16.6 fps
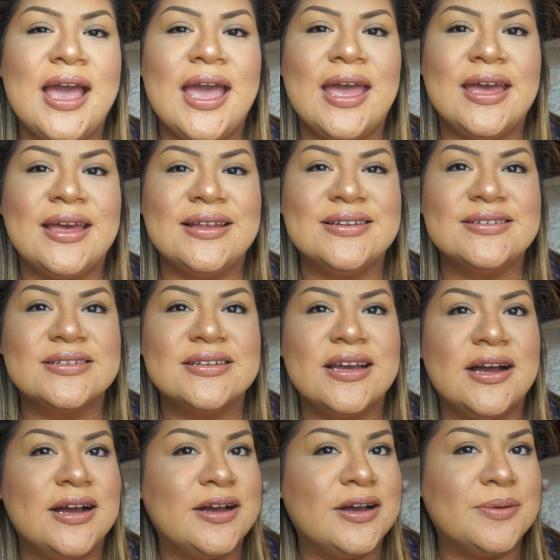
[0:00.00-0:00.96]
and
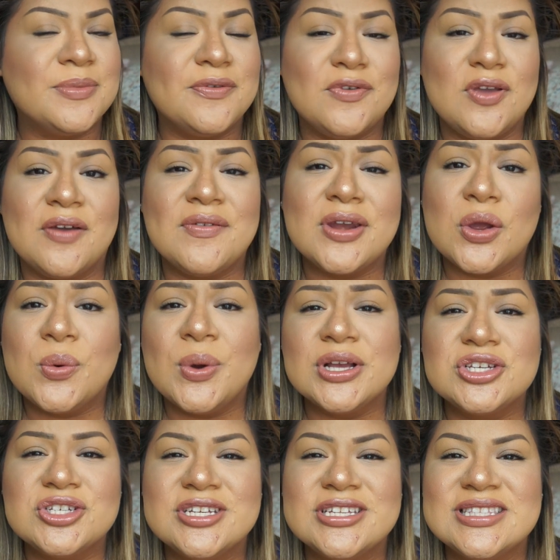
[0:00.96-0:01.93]
if you have any
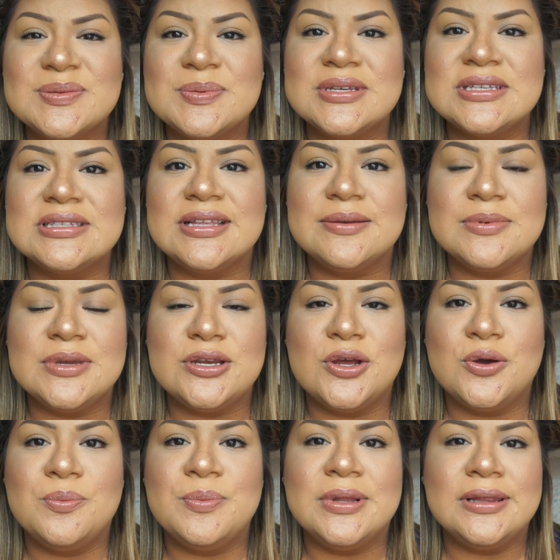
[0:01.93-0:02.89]
questions, please let me
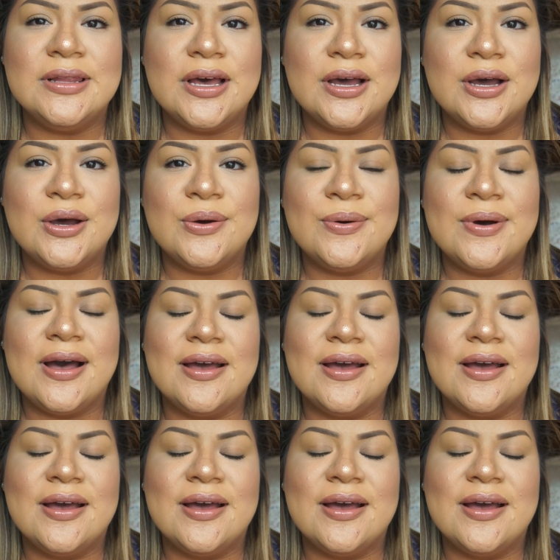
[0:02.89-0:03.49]
know below.